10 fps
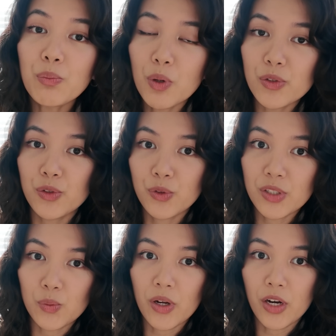what most
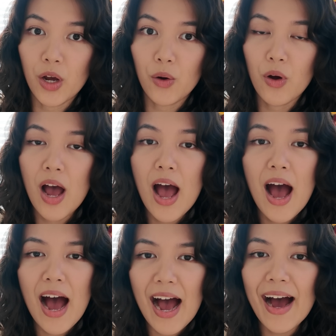students want to know.
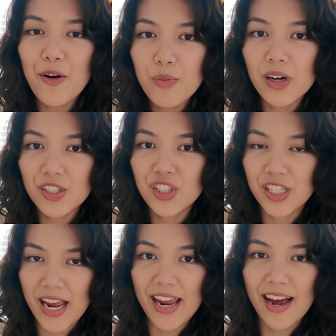How
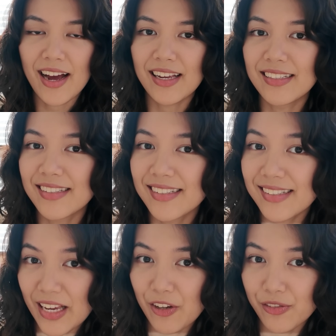much AI is
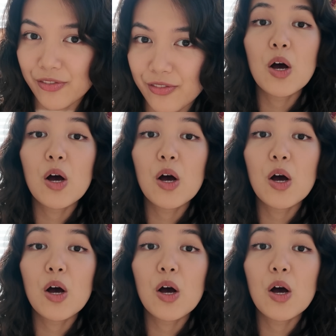safe?